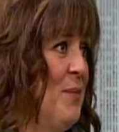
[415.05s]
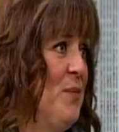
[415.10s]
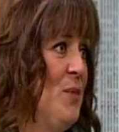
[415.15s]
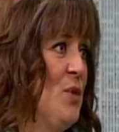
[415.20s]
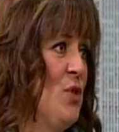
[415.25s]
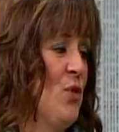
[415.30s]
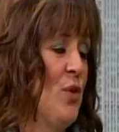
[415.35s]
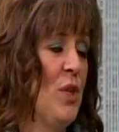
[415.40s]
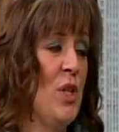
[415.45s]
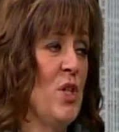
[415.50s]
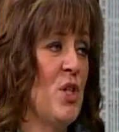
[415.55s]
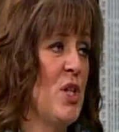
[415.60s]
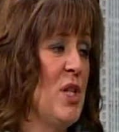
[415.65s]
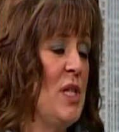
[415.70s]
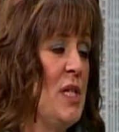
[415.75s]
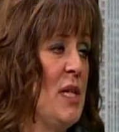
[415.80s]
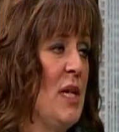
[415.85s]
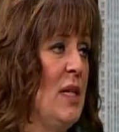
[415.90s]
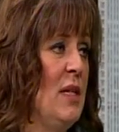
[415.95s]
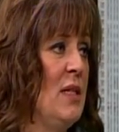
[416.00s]

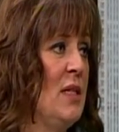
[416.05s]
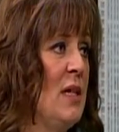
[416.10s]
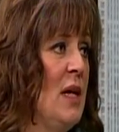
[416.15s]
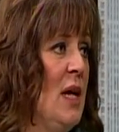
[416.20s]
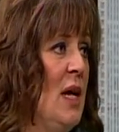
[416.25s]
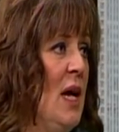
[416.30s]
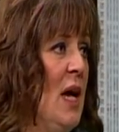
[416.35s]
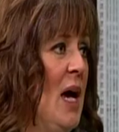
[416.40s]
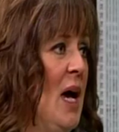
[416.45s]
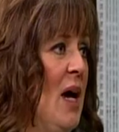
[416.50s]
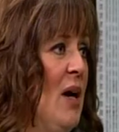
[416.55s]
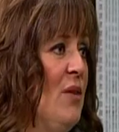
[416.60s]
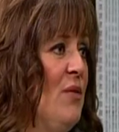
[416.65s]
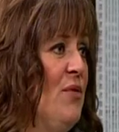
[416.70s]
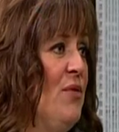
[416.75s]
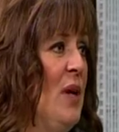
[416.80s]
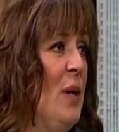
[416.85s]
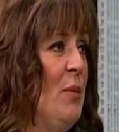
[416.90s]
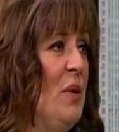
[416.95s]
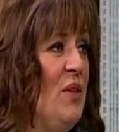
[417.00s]
traditions and
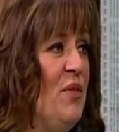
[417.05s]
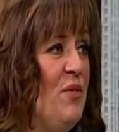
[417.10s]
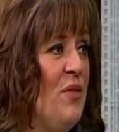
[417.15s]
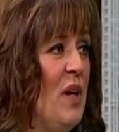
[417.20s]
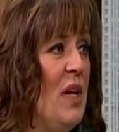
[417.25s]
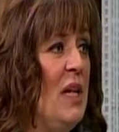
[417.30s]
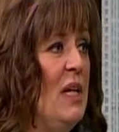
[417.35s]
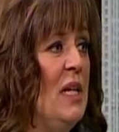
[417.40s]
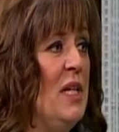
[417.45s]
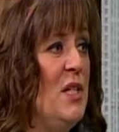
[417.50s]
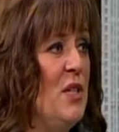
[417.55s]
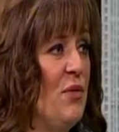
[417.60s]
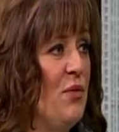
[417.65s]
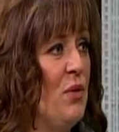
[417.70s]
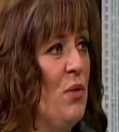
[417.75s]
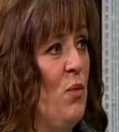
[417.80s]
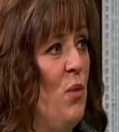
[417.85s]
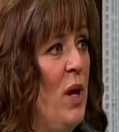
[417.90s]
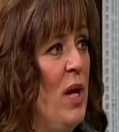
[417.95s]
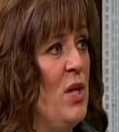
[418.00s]
family fun in a
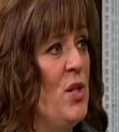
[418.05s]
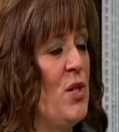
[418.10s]
different way.